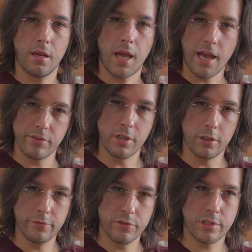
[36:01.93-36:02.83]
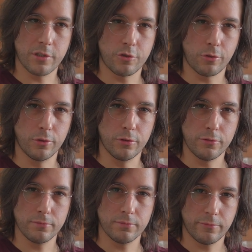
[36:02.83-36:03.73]
Having all of this
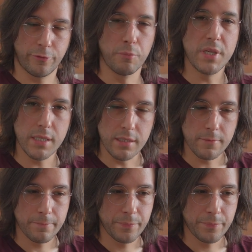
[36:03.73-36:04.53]
control, for me,